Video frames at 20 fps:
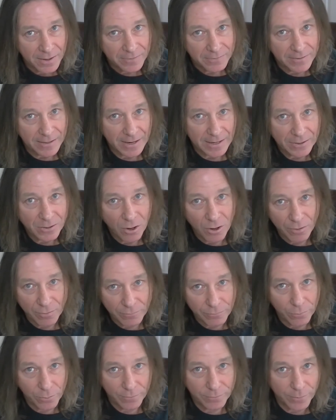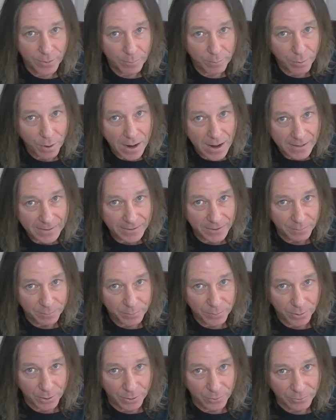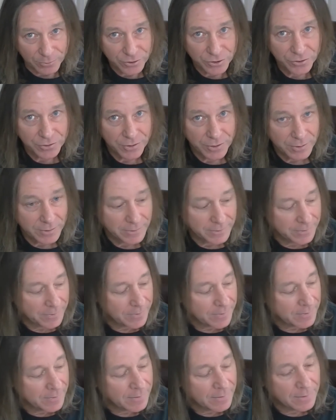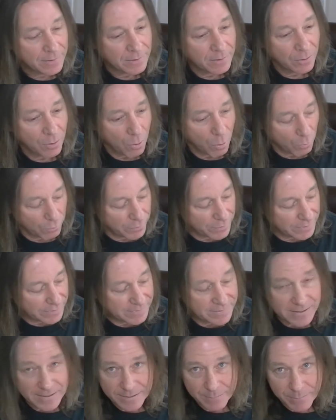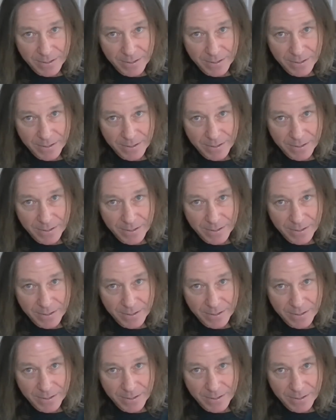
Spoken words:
that I call the 4-fret bracket approach. Over the D